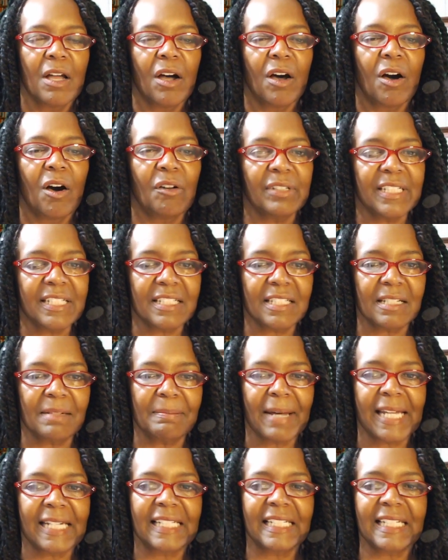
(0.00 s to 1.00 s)
Only
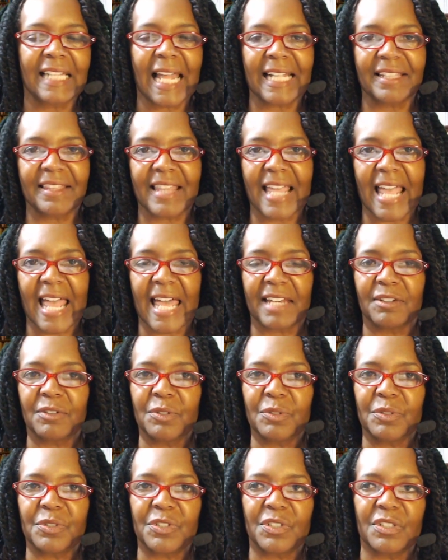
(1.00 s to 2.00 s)
somebody like that
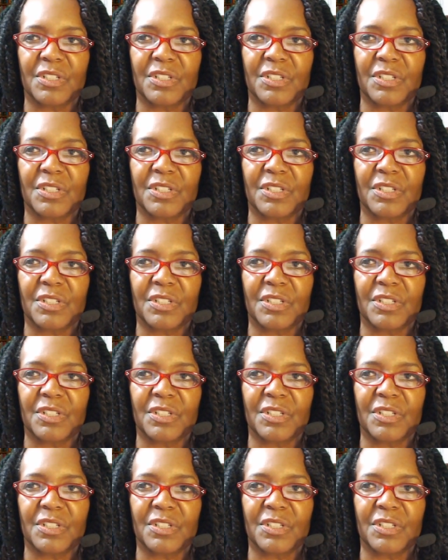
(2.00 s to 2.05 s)
who's,